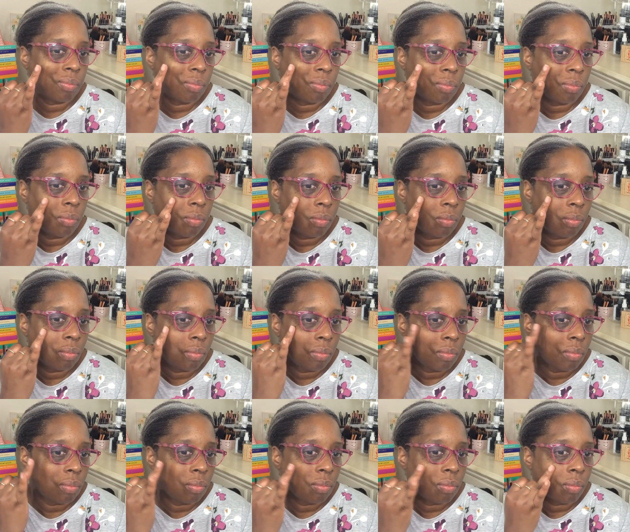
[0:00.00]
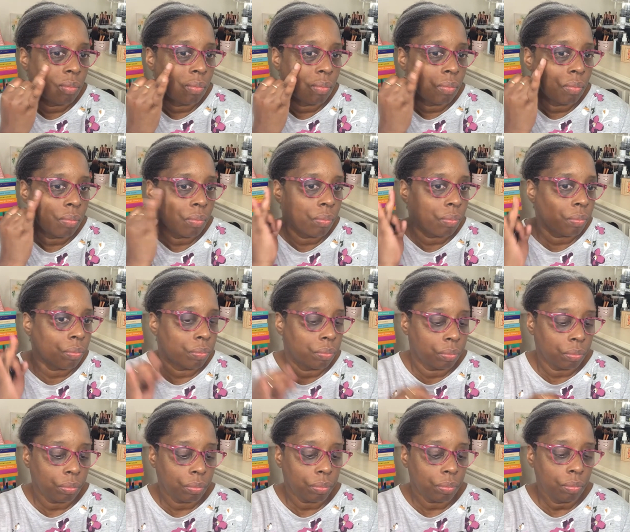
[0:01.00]

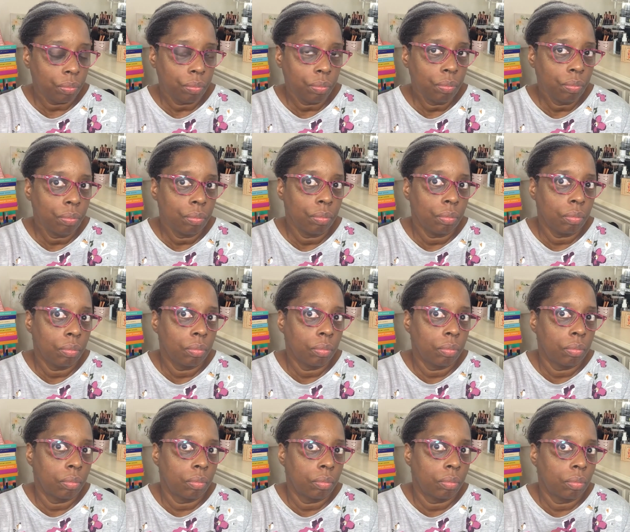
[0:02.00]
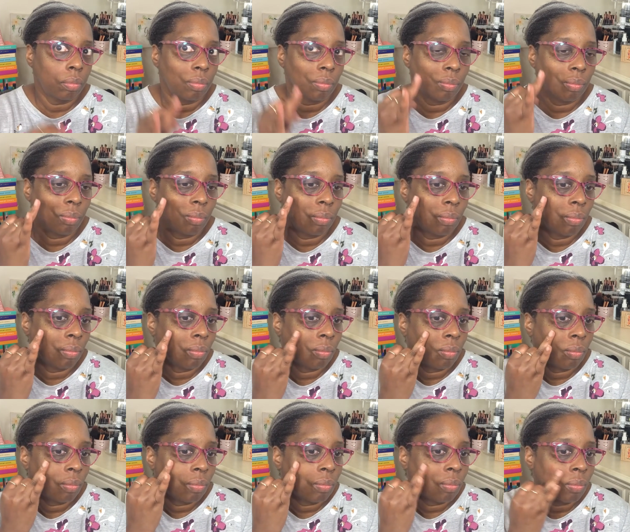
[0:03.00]

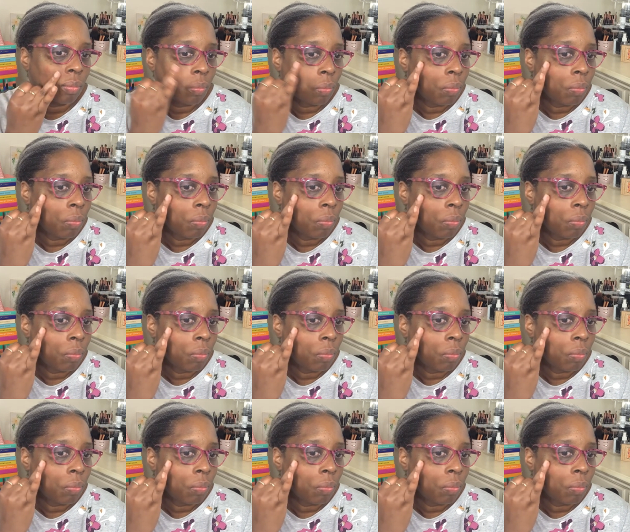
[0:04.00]
No one is speaking in this clip.